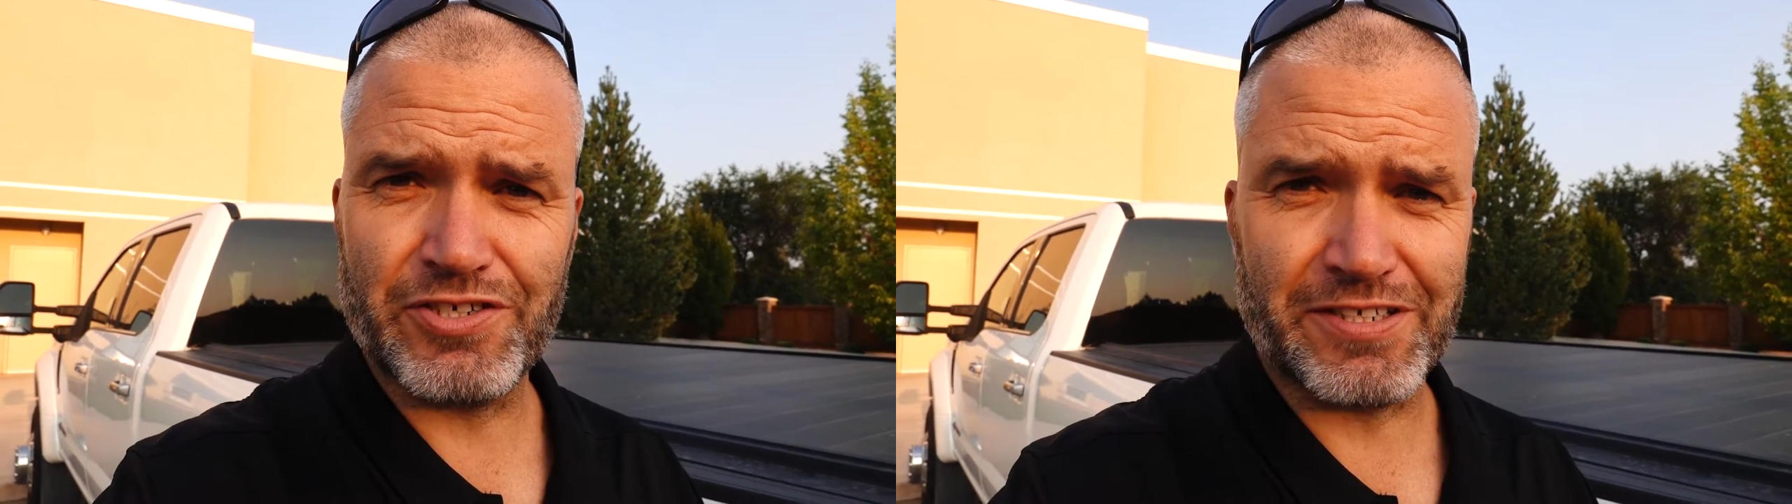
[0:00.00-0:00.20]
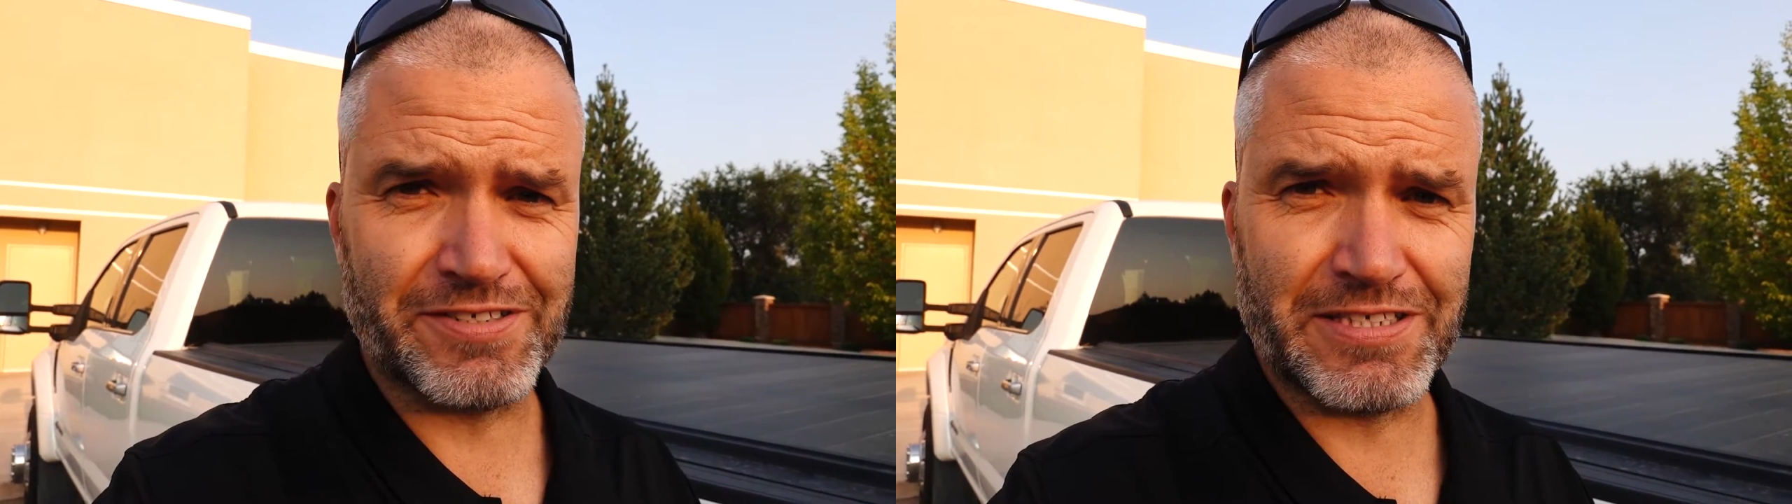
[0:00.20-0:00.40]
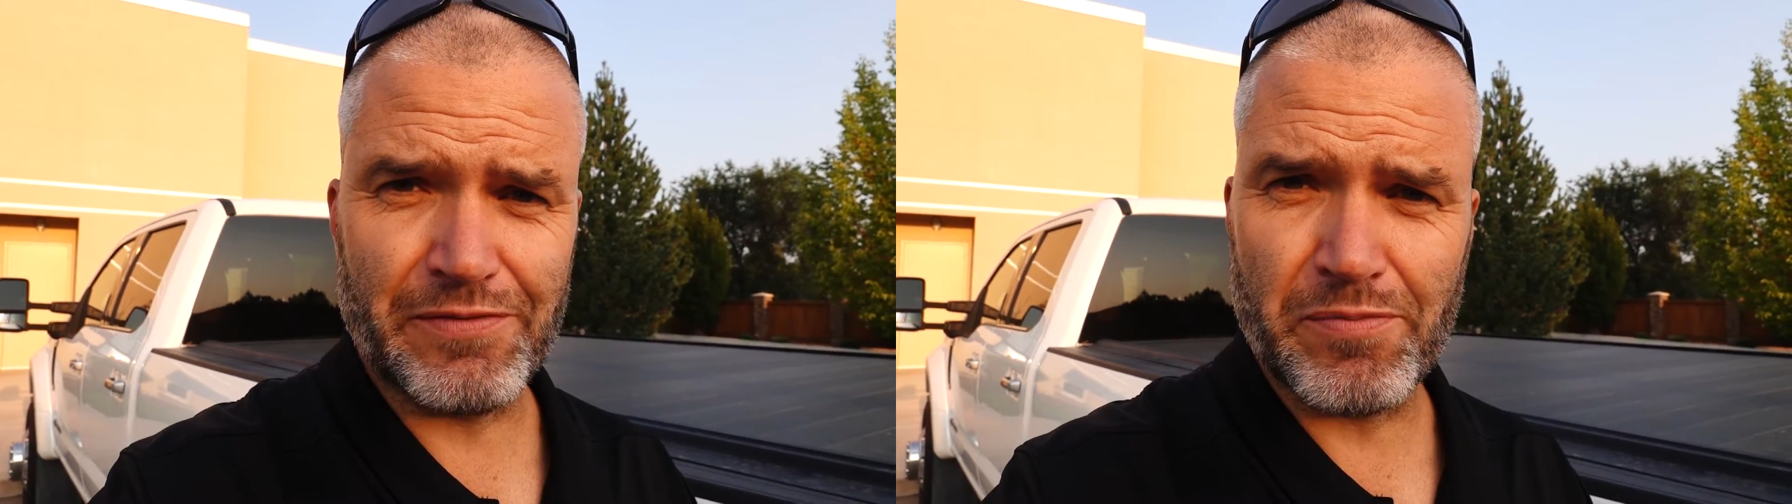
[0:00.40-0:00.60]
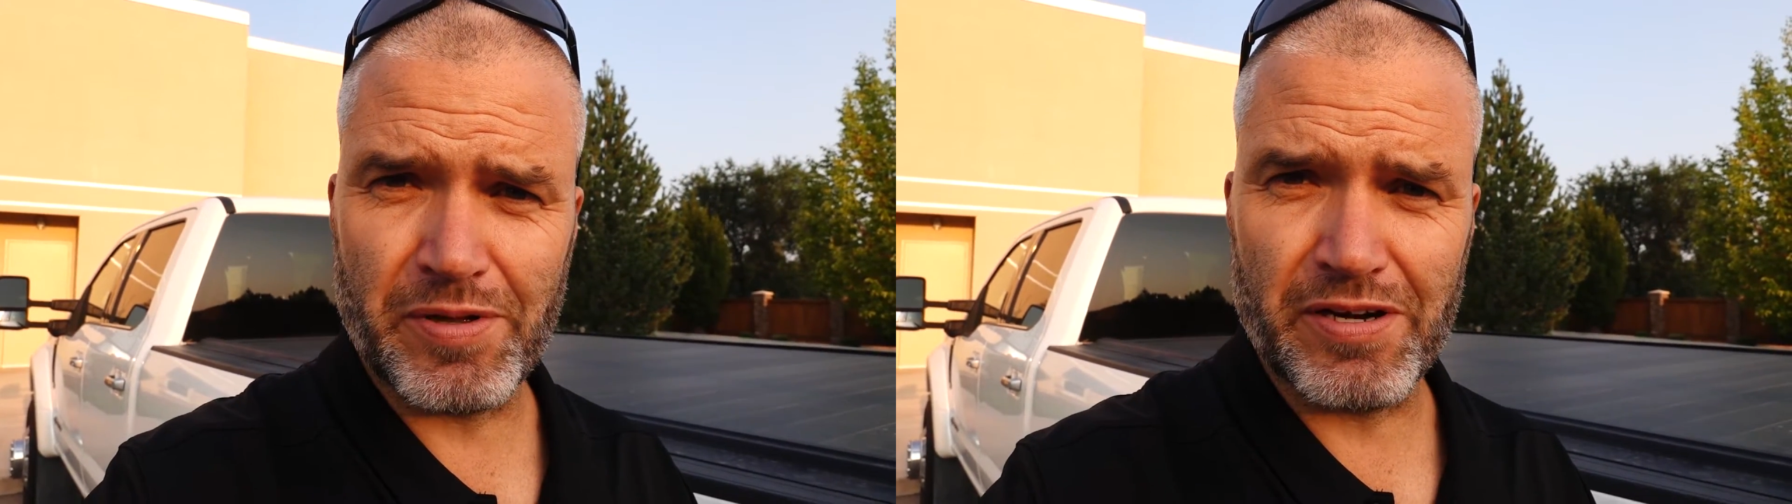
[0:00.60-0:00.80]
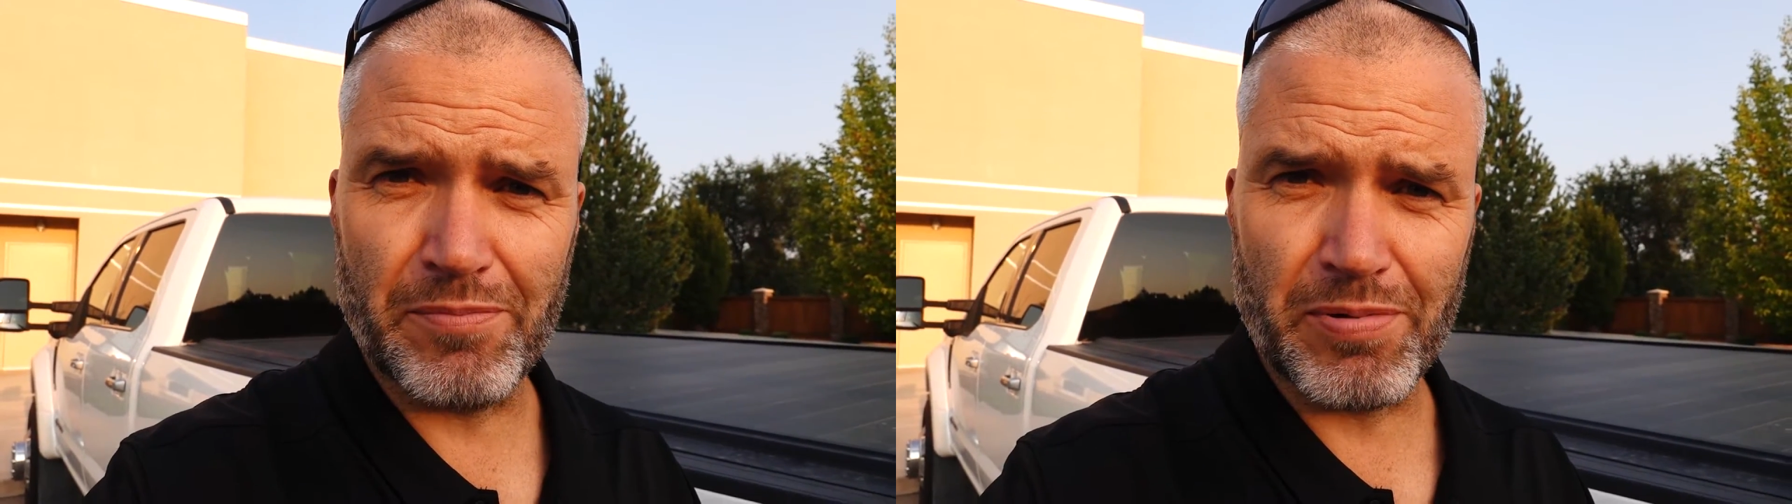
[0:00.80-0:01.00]
checked the
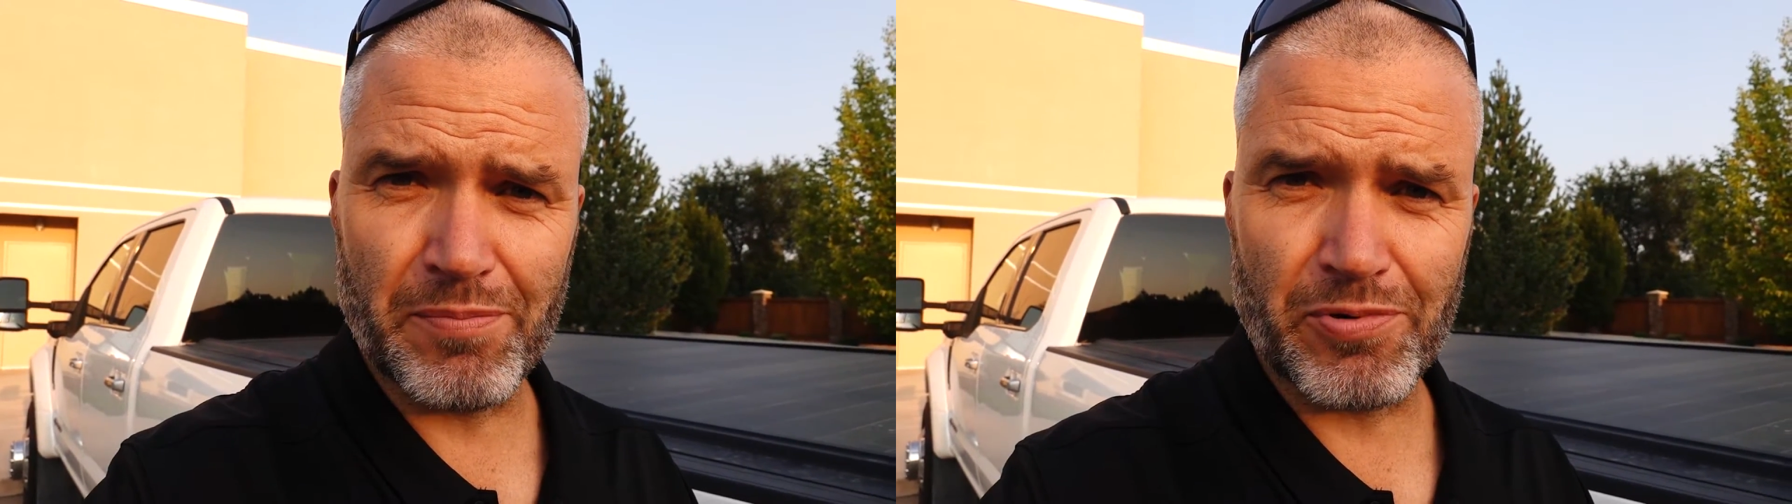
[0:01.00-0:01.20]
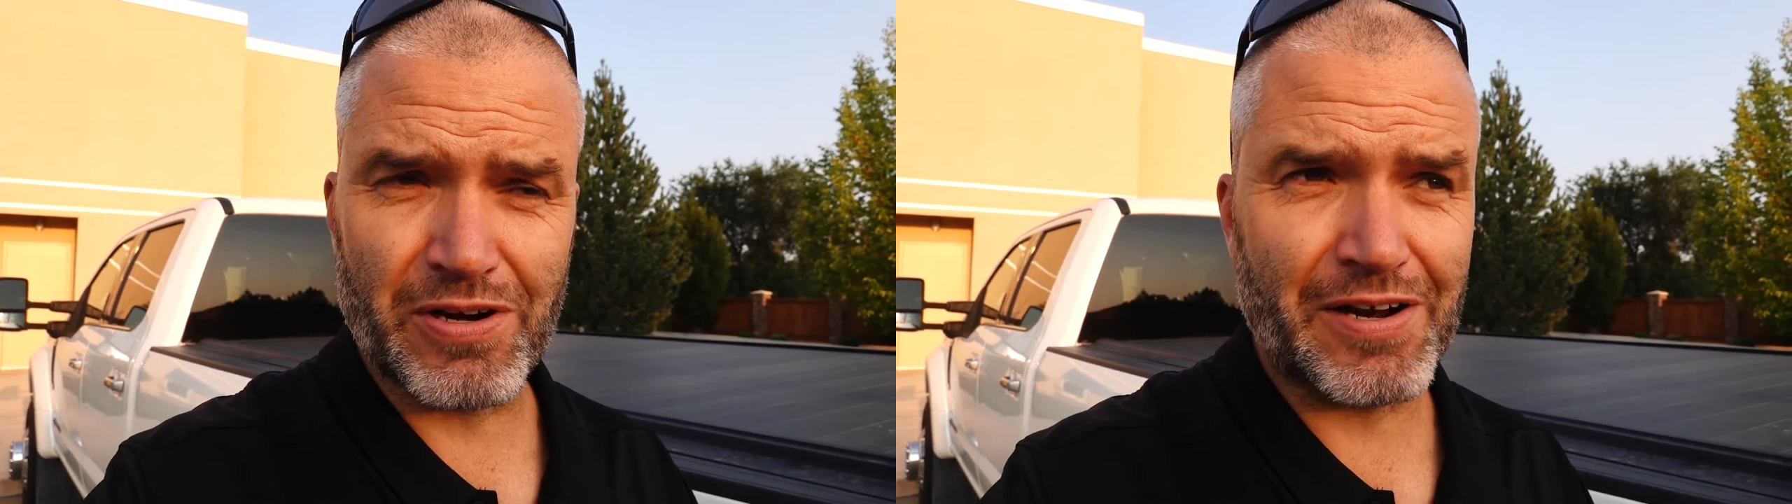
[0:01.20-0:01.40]
7-pin in the bumper.